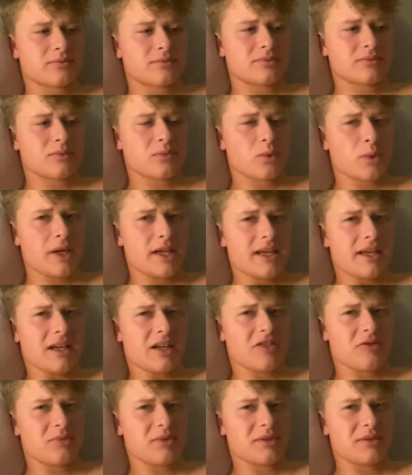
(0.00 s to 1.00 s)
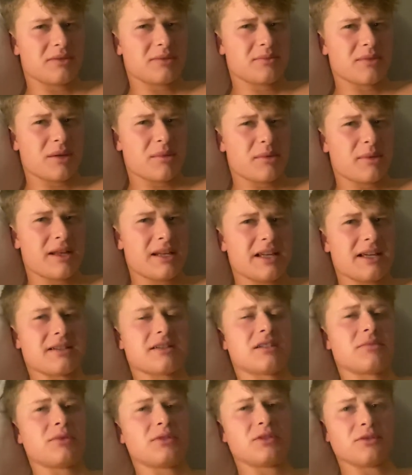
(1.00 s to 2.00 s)
week, I've been maybe a bit
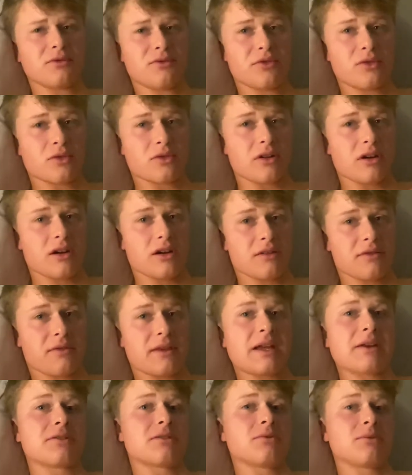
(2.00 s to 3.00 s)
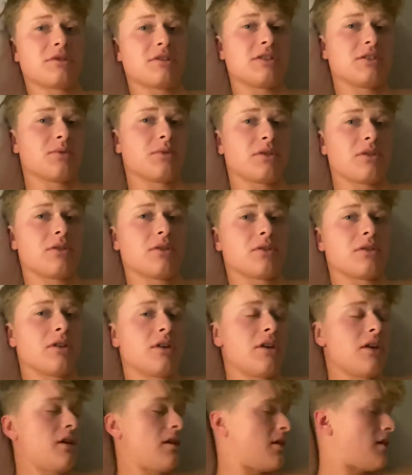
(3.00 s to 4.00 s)
less. I've been doing 4,500, which is what you're
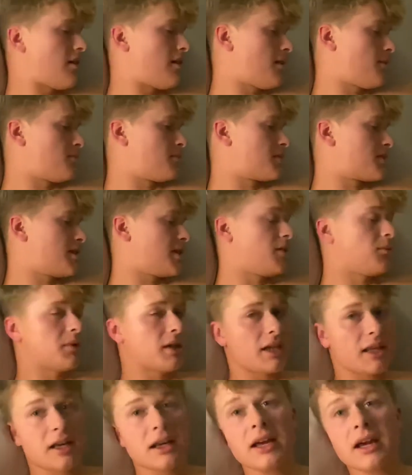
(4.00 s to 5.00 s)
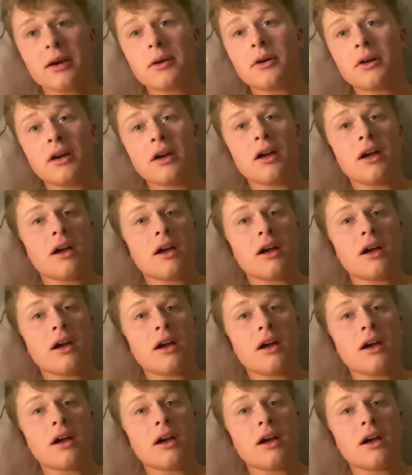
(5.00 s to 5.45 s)
seeing me eat now.